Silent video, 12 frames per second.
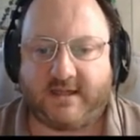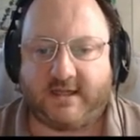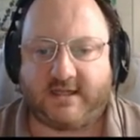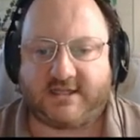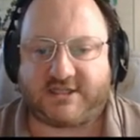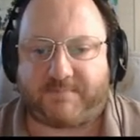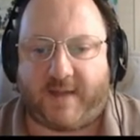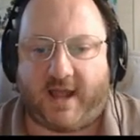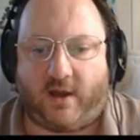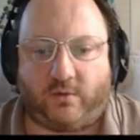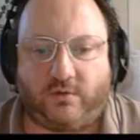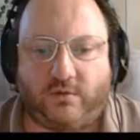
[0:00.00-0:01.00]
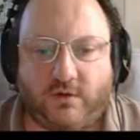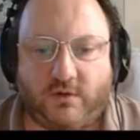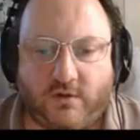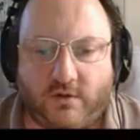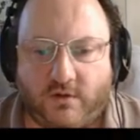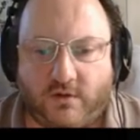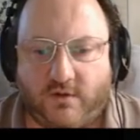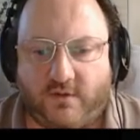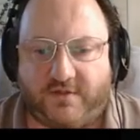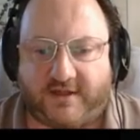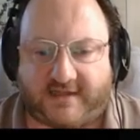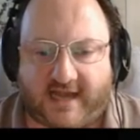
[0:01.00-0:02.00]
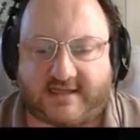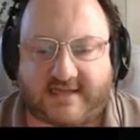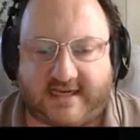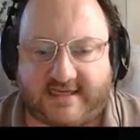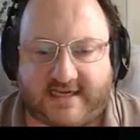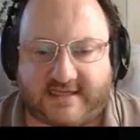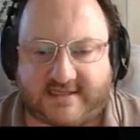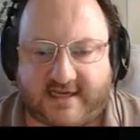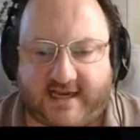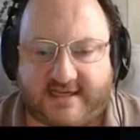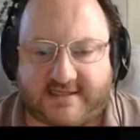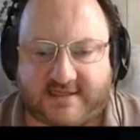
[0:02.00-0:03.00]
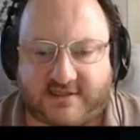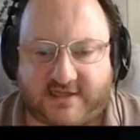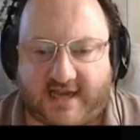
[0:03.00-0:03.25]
spell that is